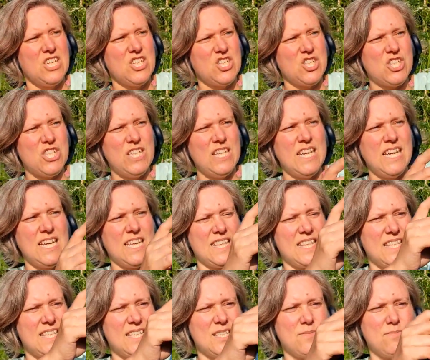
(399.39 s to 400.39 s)
She had
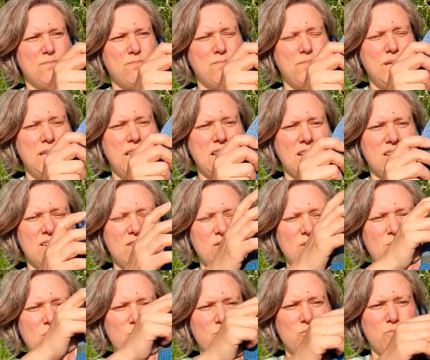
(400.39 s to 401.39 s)
this
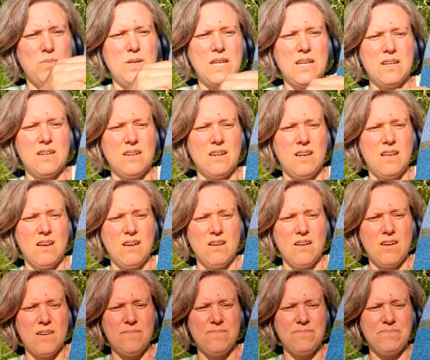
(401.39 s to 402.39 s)
Ohut
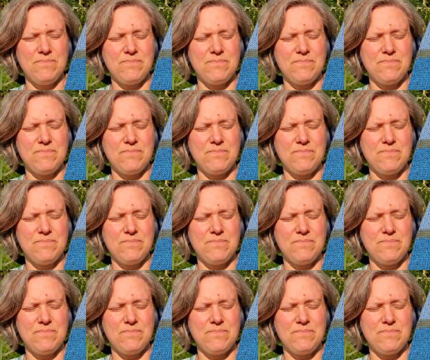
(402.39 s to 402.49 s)
Pirkkalanka.